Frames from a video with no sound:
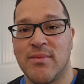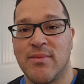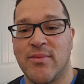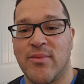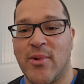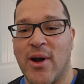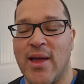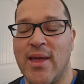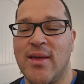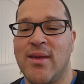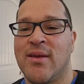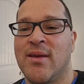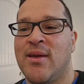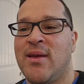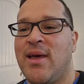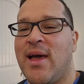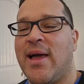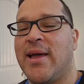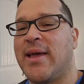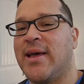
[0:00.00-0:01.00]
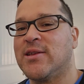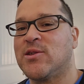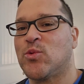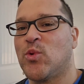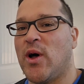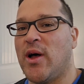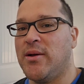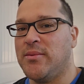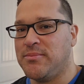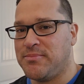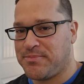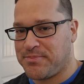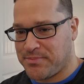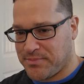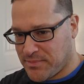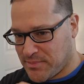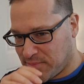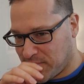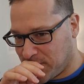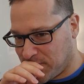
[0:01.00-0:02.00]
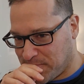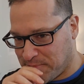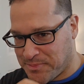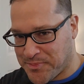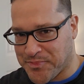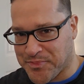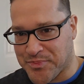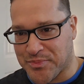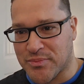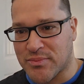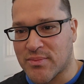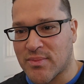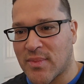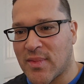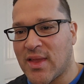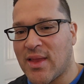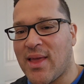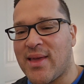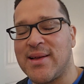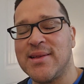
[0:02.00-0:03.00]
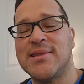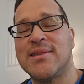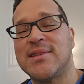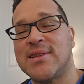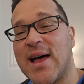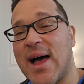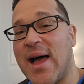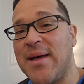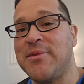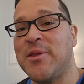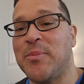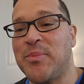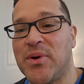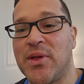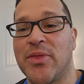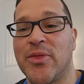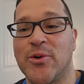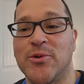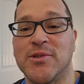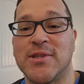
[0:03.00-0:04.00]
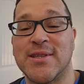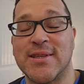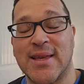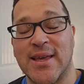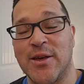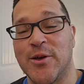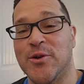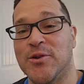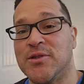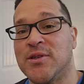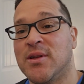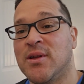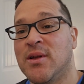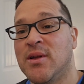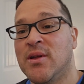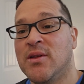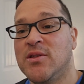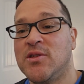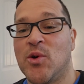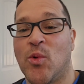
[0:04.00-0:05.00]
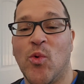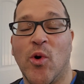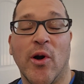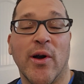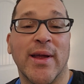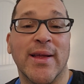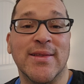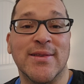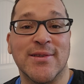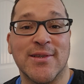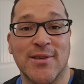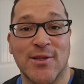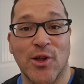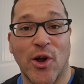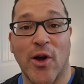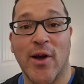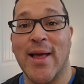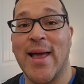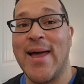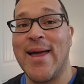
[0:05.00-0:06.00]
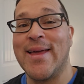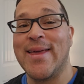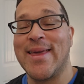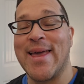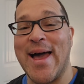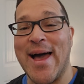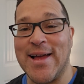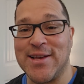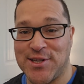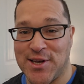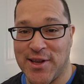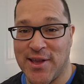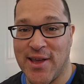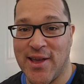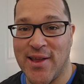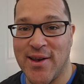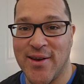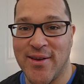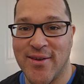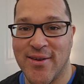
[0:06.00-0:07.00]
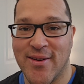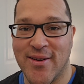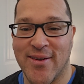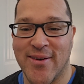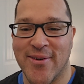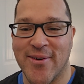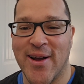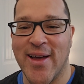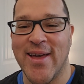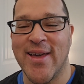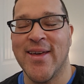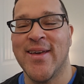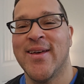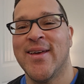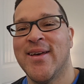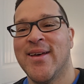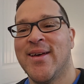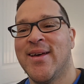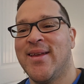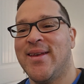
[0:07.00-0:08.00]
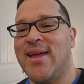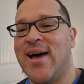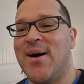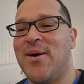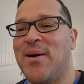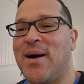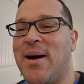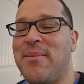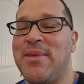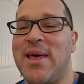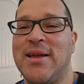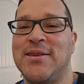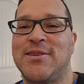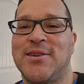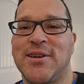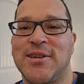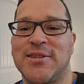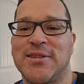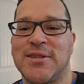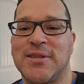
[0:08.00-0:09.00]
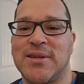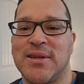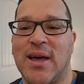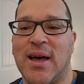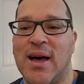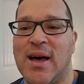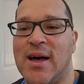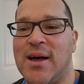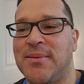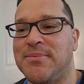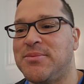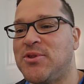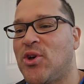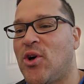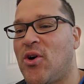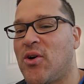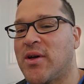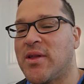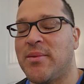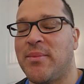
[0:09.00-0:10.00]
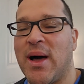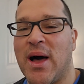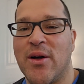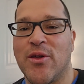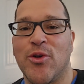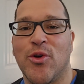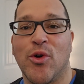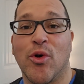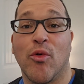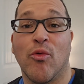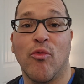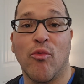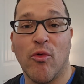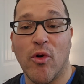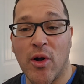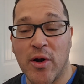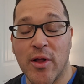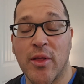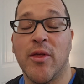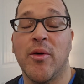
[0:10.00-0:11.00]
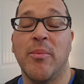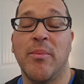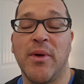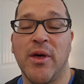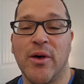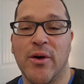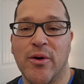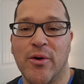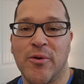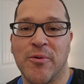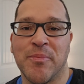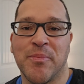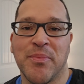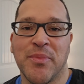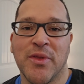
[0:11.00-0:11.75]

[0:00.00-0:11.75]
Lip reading: right? And guess what? It's time to put those skills to work and to start cashing in. All right. Now, I'm not just talking about your run-of-the-mill